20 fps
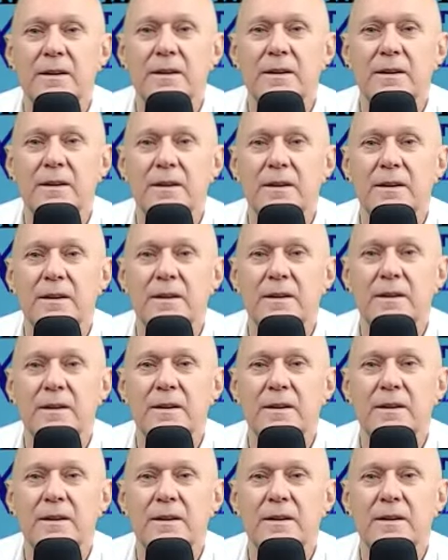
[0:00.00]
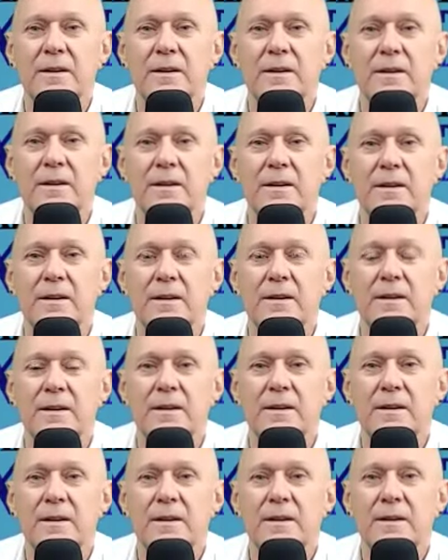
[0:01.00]

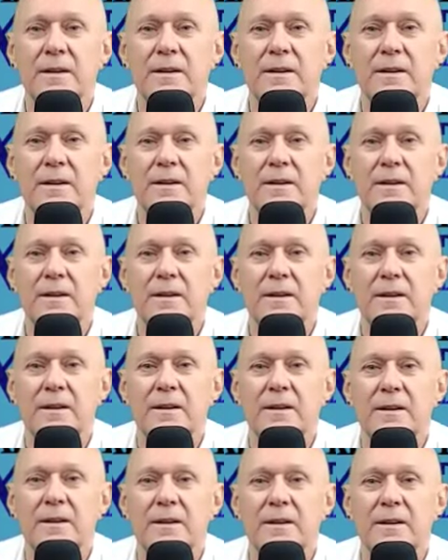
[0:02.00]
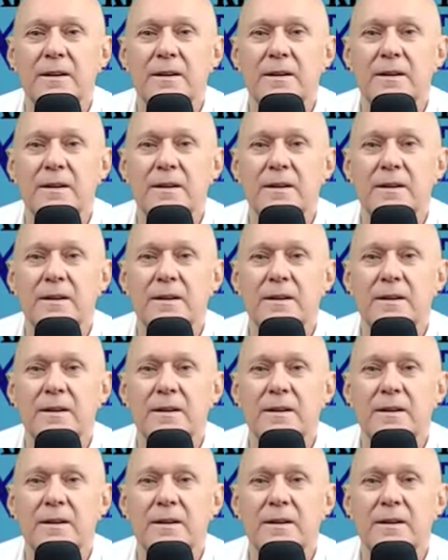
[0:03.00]
(not speaking)